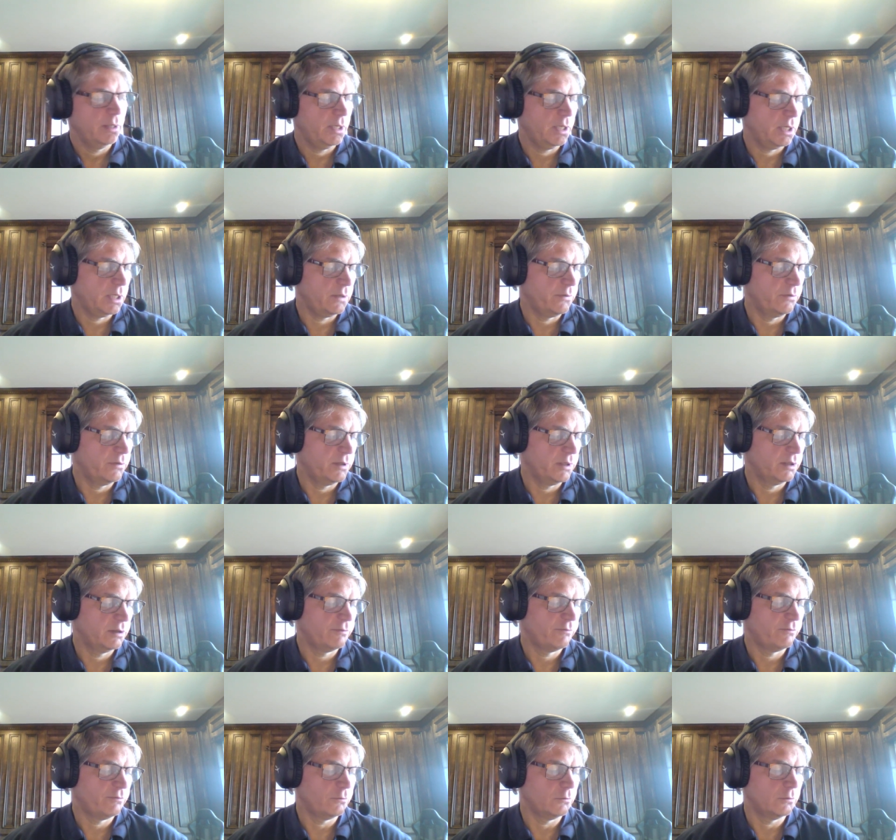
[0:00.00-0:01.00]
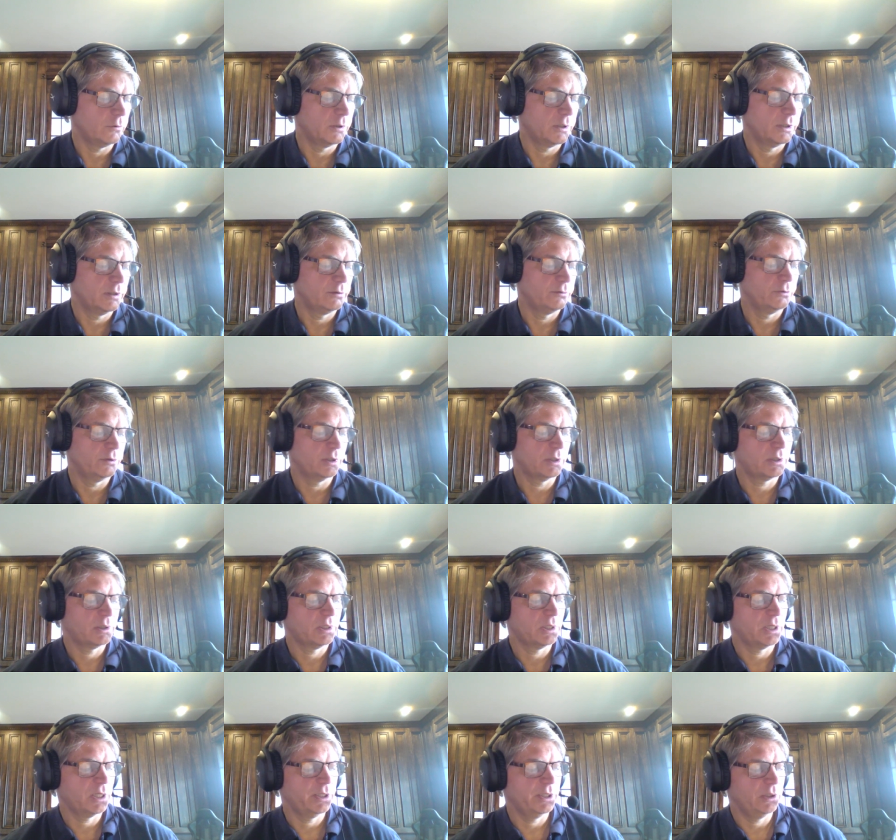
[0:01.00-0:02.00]
and therefore the
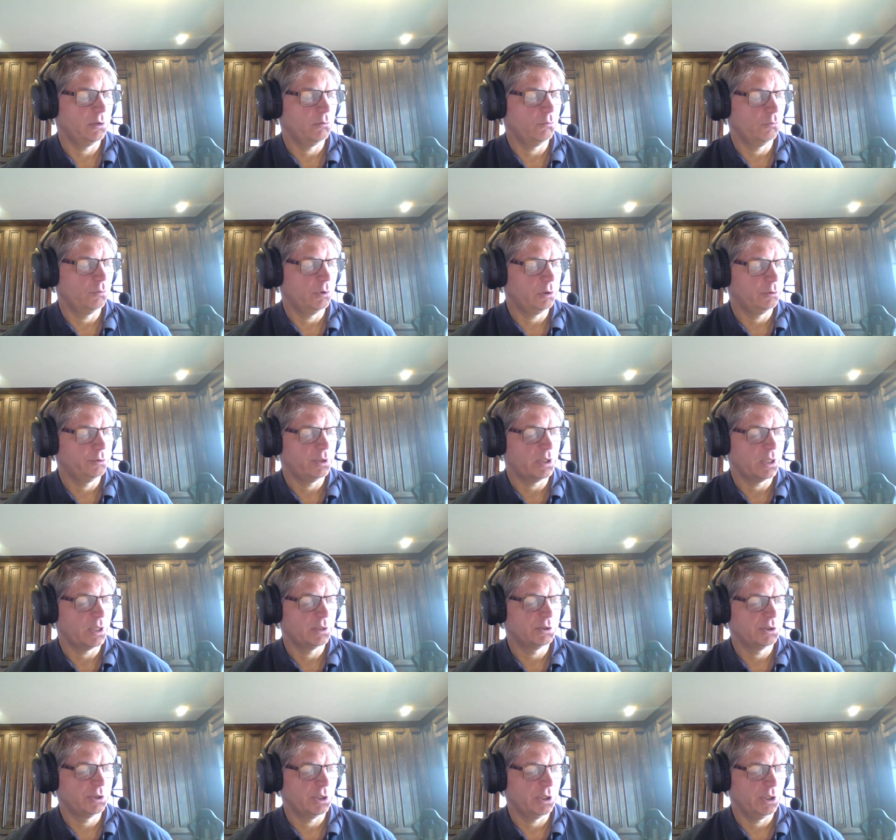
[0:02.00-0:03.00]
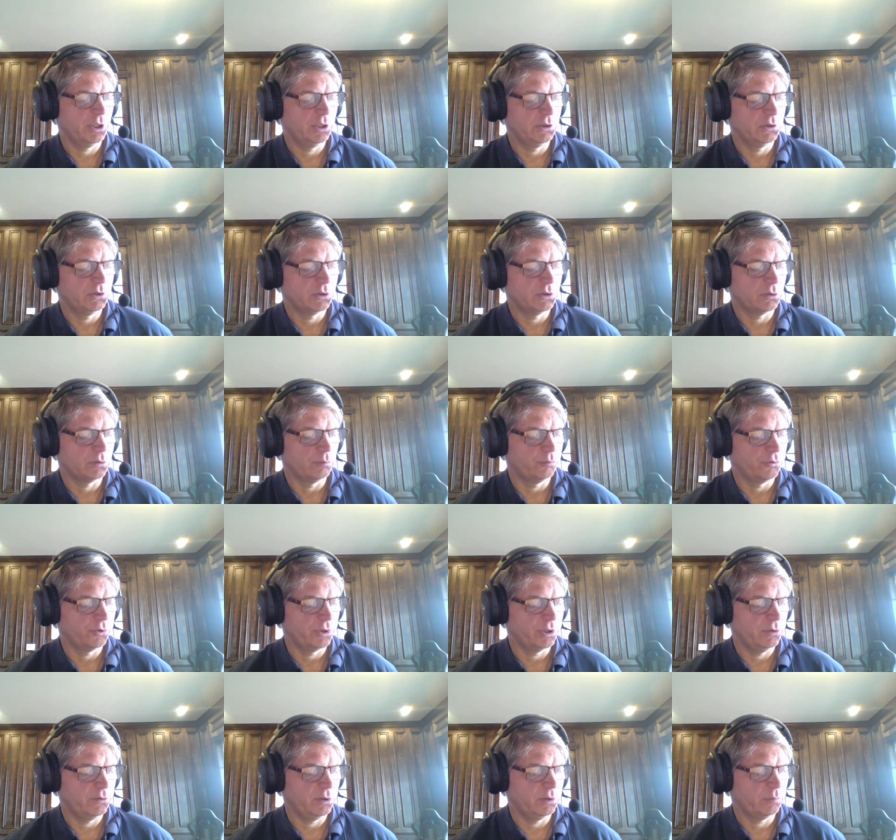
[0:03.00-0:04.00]
client will not change
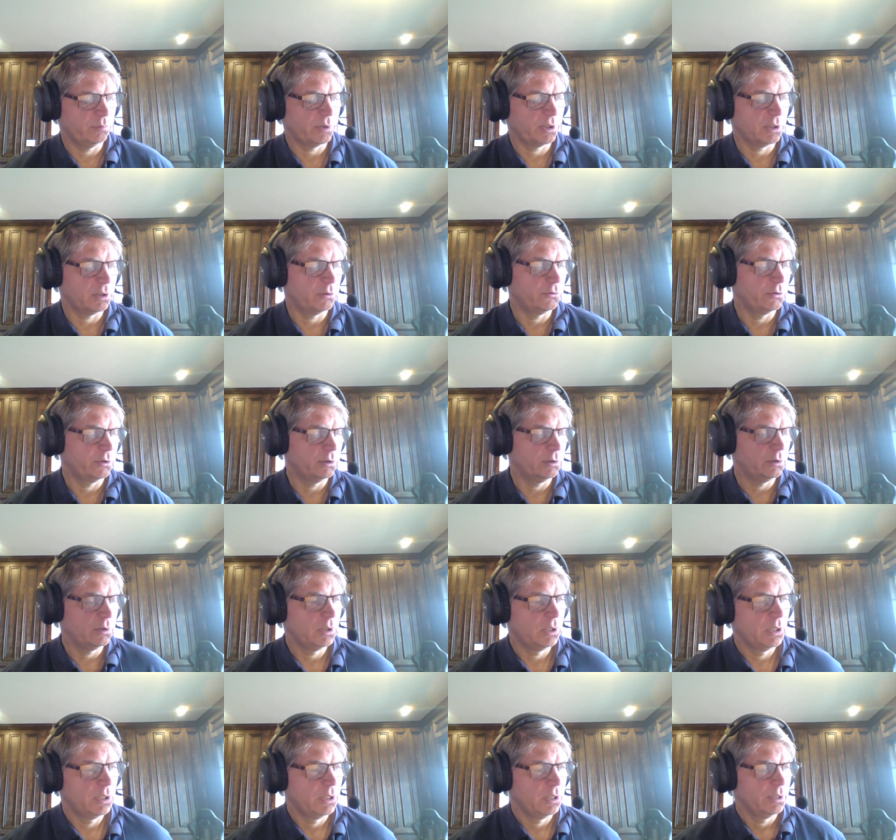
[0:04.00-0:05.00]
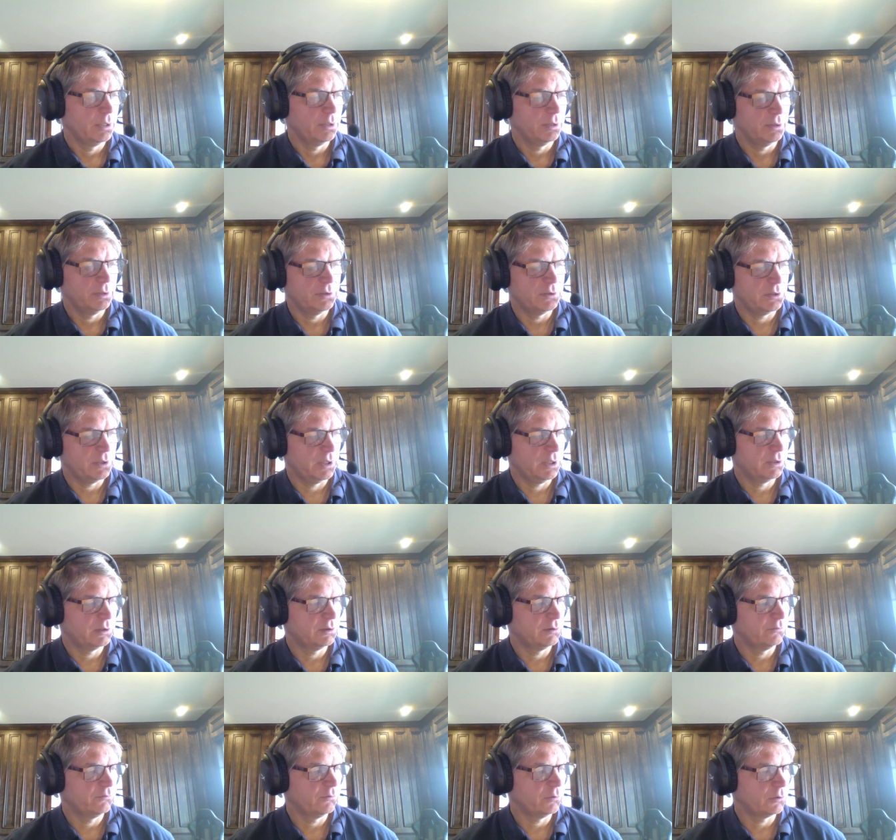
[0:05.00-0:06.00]
breathing pattern is the
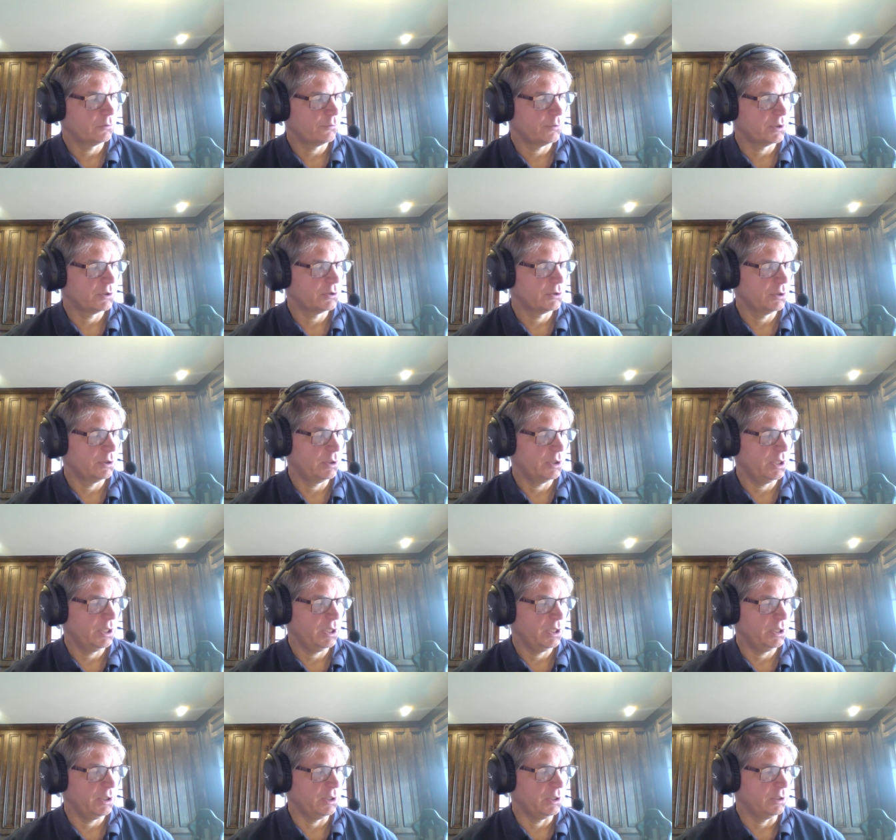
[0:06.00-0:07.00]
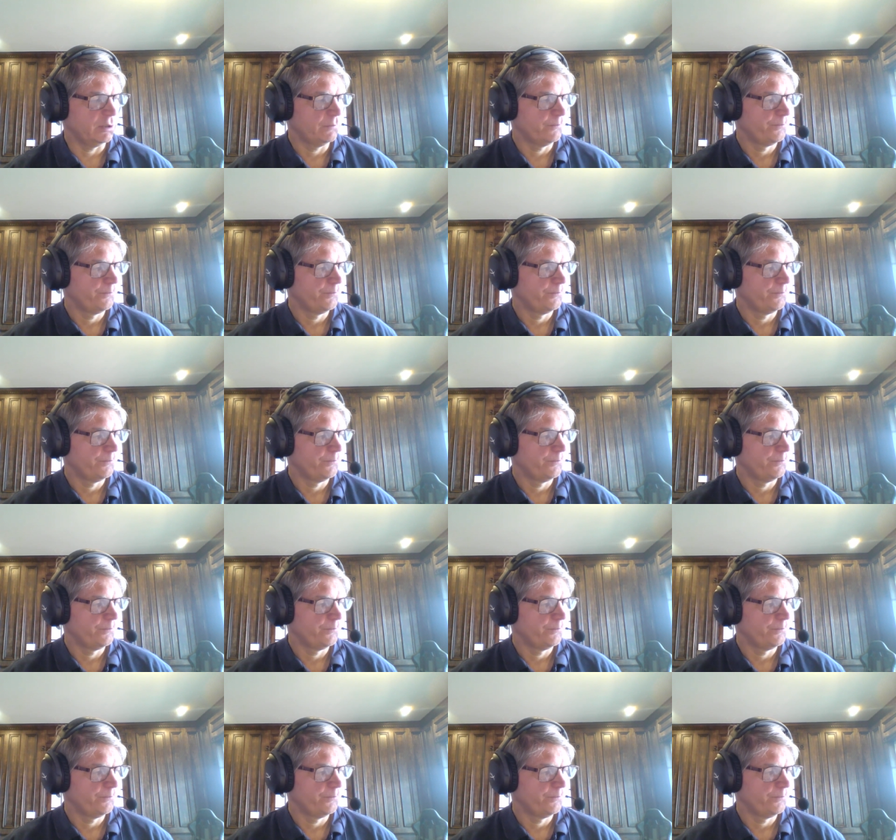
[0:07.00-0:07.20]
answer for question 80.